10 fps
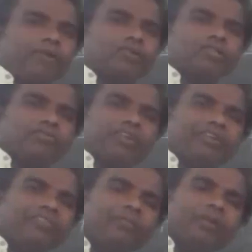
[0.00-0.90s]
because of it
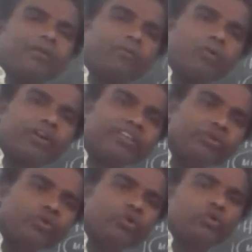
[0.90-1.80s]
will be uploaded in
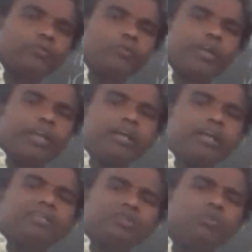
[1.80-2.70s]
YouTube. Okay,
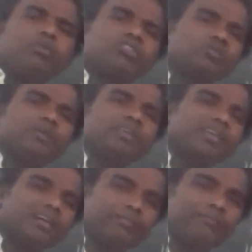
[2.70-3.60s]
now you must be
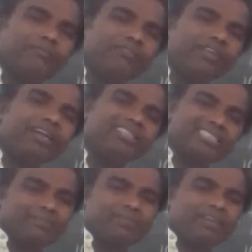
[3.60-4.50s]
very
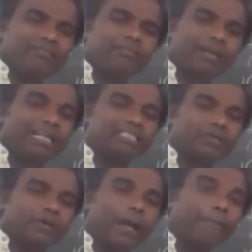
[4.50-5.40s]
disciplined, please.
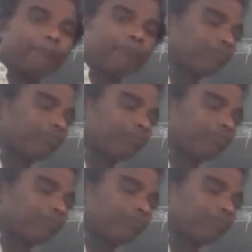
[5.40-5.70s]
Okay,